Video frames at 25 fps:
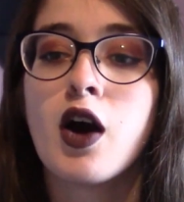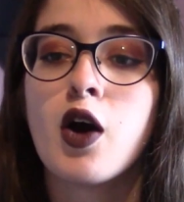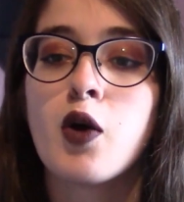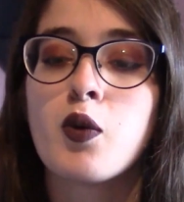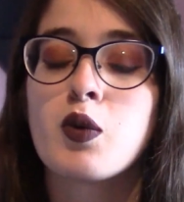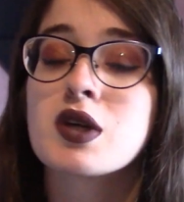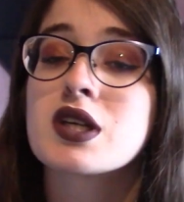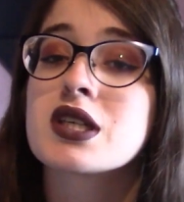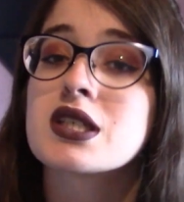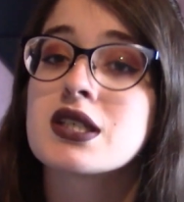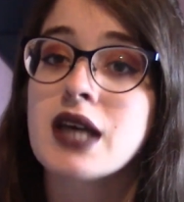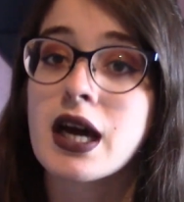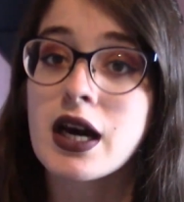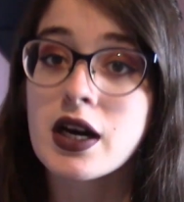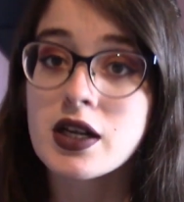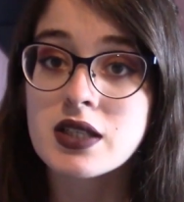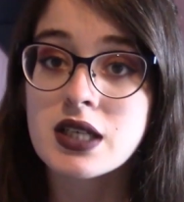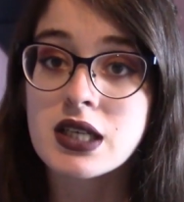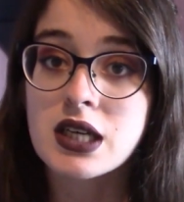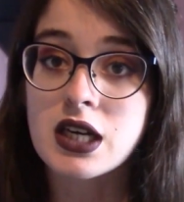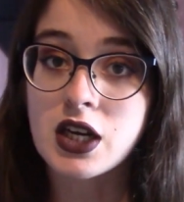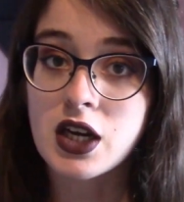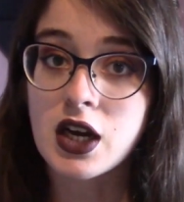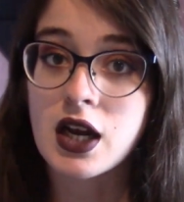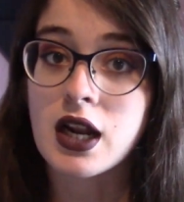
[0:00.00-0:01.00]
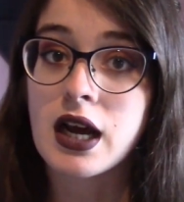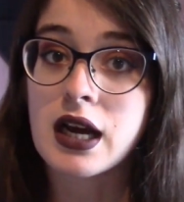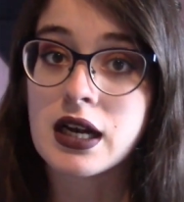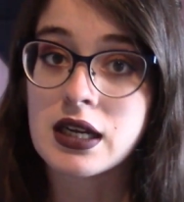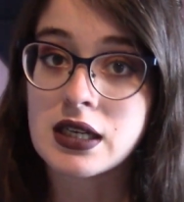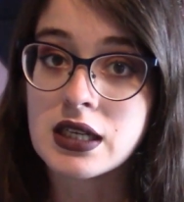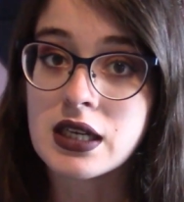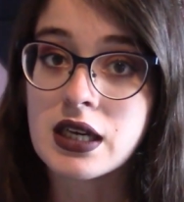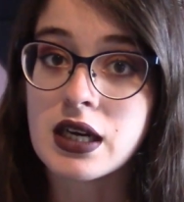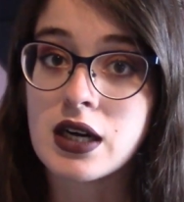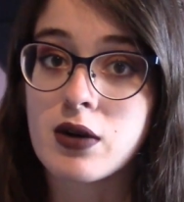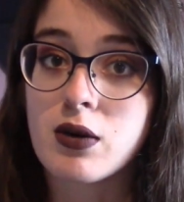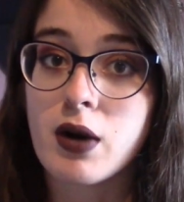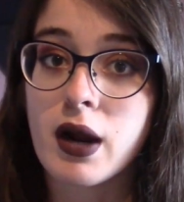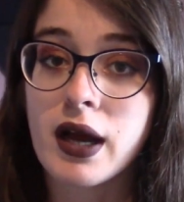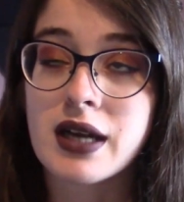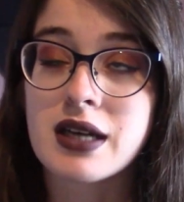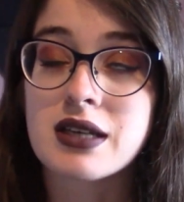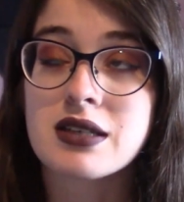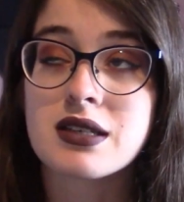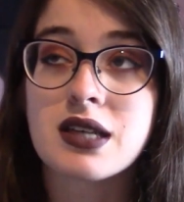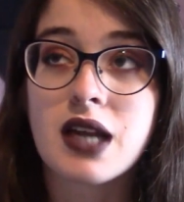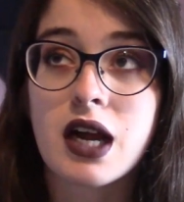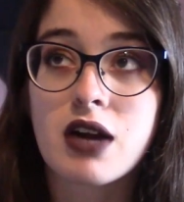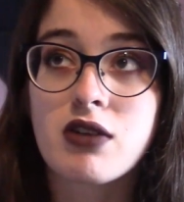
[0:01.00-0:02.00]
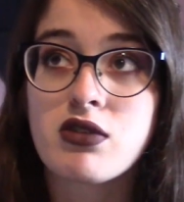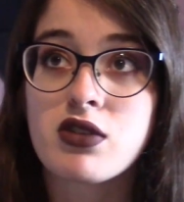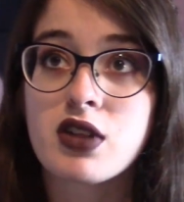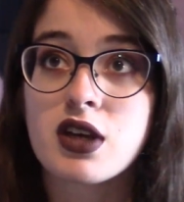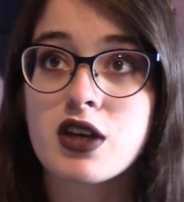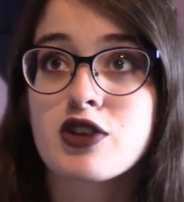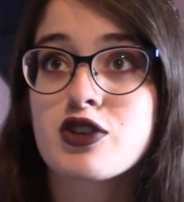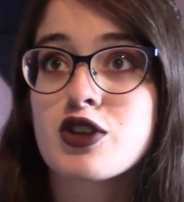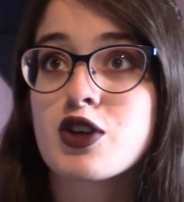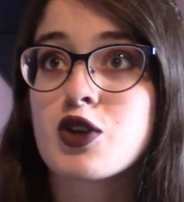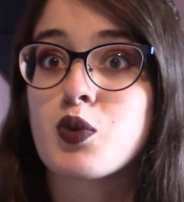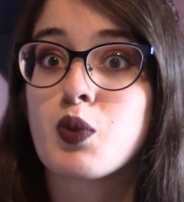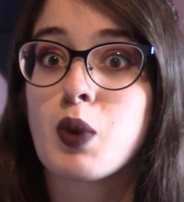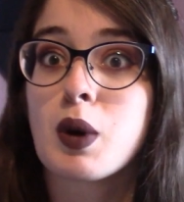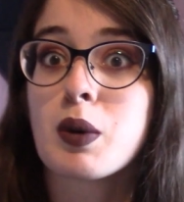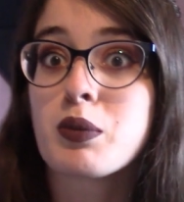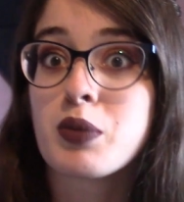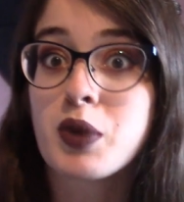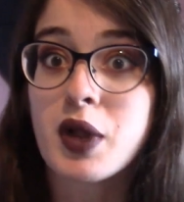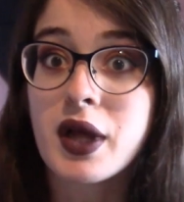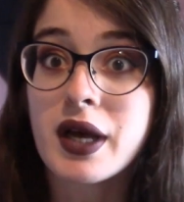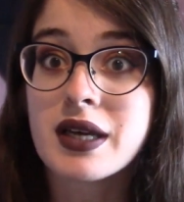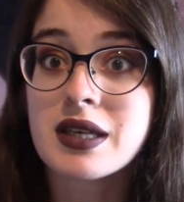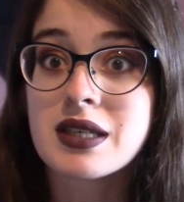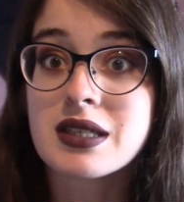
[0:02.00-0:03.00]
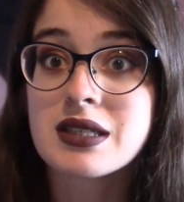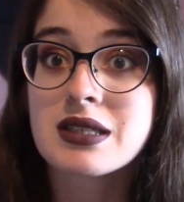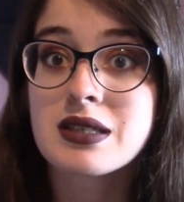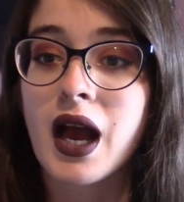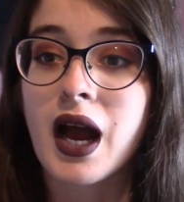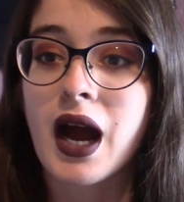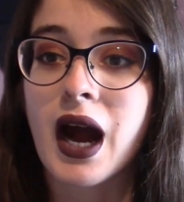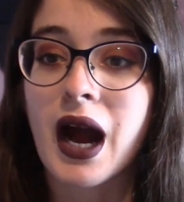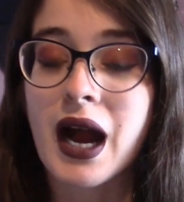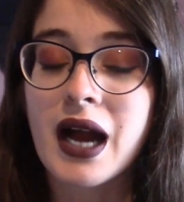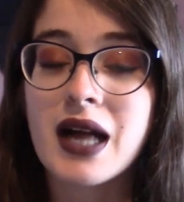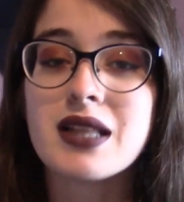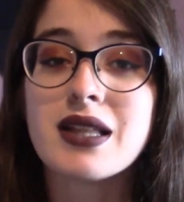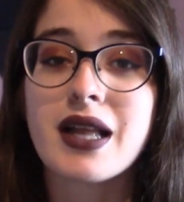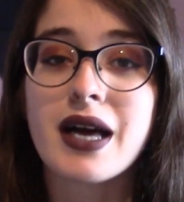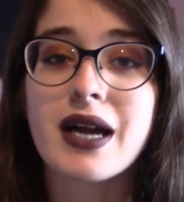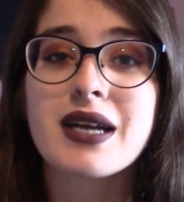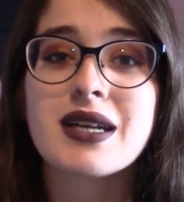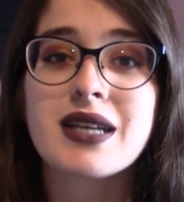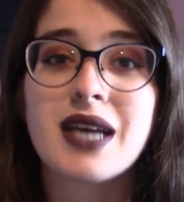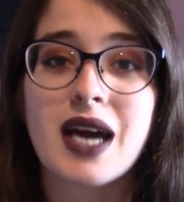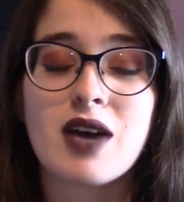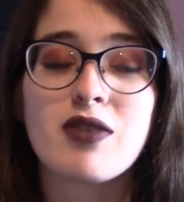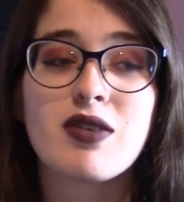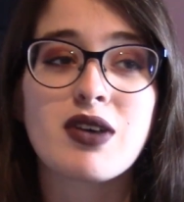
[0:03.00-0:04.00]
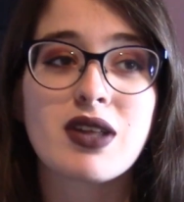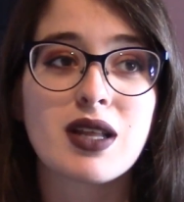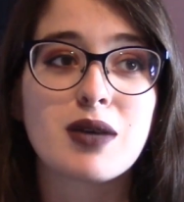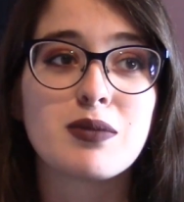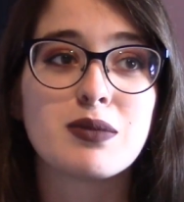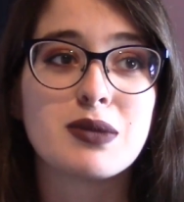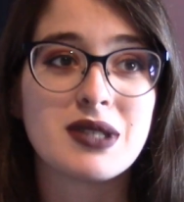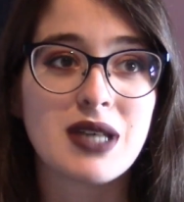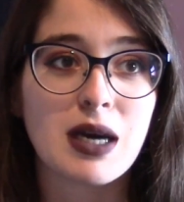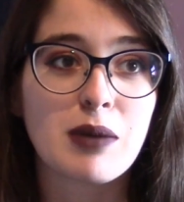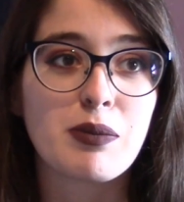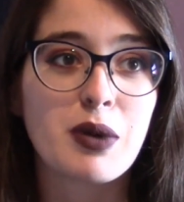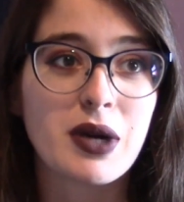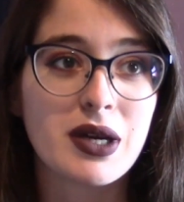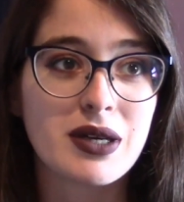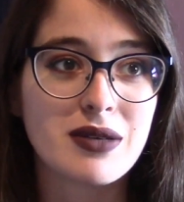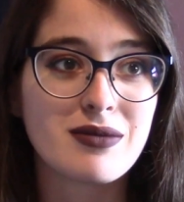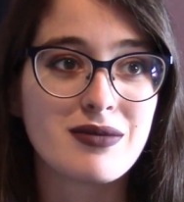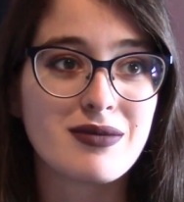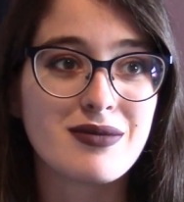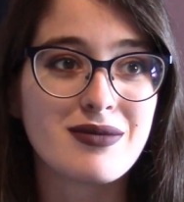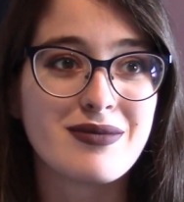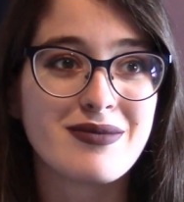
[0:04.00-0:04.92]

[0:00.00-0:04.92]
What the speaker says: Which sounds like a good idea, right? Because then everything's in one place. I liked having them separate.